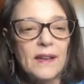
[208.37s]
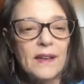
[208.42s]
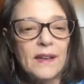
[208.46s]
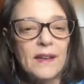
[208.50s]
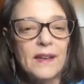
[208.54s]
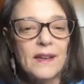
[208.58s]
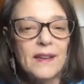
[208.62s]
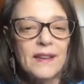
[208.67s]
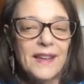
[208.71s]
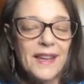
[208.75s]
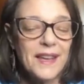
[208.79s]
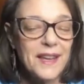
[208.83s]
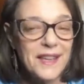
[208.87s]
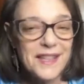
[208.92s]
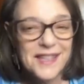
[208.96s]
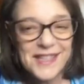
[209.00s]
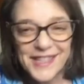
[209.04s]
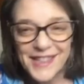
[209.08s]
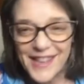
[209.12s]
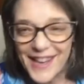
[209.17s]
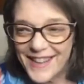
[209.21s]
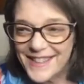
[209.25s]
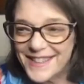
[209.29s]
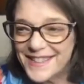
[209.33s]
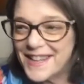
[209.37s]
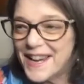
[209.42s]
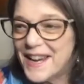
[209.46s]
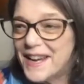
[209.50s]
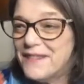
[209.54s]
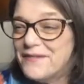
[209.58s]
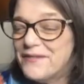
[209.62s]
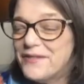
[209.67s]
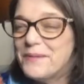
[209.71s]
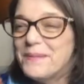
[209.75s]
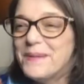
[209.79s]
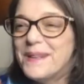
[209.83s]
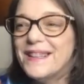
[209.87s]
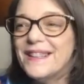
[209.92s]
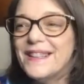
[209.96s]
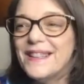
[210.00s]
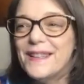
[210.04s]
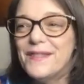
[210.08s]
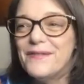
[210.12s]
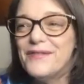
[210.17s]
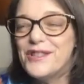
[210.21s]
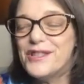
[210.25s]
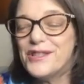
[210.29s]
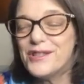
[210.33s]
Like, it's not time for me to
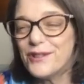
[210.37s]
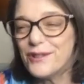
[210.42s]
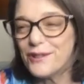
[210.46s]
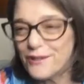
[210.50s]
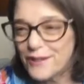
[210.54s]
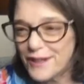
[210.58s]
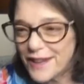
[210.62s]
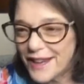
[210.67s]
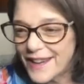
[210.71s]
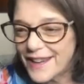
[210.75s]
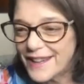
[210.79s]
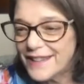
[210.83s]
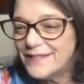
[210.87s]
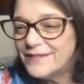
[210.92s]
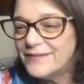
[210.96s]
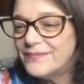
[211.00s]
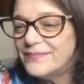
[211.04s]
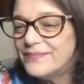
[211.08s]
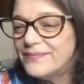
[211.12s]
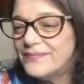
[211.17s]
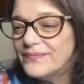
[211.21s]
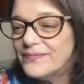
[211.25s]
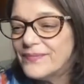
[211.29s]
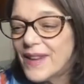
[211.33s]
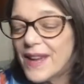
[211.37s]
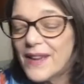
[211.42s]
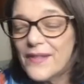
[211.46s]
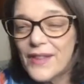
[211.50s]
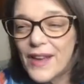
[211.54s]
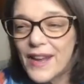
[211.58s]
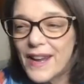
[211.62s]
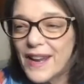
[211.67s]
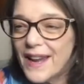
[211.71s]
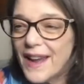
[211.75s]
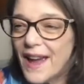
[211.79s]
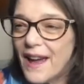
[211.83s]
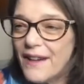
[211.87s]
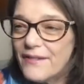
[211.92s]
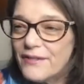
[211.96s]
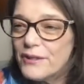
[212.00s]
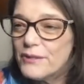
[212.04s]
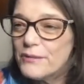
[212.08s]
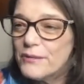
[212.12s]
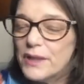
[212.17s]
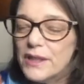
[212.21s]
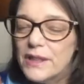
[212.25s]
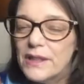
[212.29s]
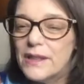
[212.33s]
leave this earth yet. And that I have a
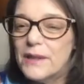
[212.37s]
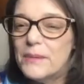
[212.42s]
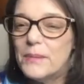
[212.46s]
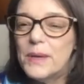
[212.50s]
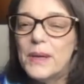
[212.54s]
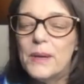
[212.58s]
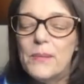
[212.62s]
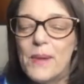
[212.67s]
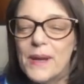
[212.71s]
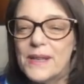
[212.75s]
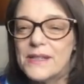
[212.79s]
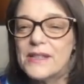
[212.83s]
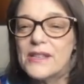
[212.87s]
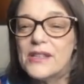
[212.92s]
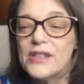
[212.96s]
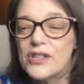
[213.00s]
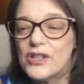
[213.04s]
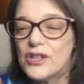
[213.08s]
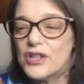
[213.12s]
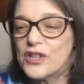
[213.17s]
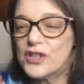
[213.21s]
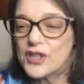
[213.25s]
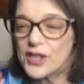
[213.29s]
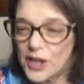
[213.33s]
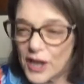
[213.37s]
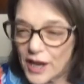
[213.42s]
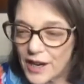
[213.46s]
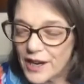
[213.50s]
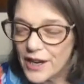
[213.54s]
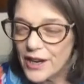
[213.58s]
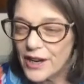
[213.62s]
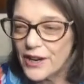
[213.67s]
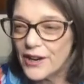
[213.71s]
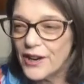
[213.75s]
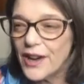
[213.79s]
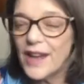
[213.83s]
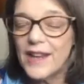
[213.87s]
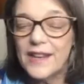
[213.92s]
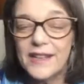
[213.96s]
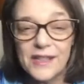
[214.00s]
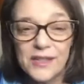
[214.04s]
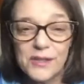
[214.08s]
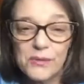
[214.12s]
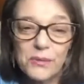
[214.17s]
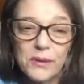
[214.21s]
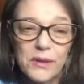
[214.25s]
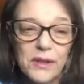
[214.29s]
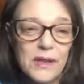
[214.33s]
really big message to share, and
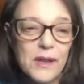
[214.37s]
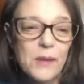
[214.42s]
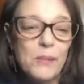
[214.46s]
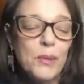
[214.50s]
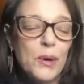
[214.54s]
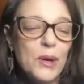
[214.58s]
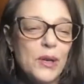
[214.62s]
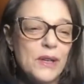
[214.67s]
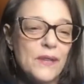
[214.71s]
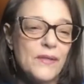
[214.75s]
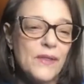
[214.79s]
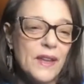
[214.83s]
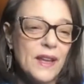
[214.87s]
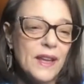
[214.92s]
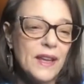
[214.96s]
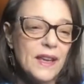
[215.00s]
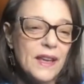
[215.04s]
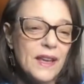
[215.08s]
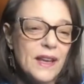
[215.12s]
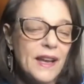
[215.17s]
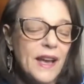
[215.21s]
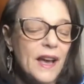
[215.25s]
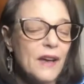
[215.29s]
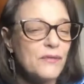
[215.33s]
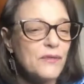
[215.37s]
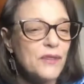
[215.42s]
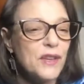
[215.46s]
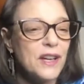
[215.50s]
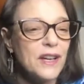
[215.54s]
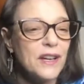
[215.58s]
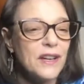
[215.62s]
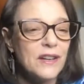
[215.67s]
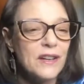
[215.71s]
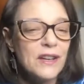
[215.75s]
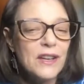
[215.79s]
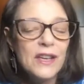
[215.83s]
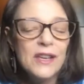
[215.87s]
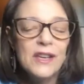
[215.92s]
it's really important that I get out there.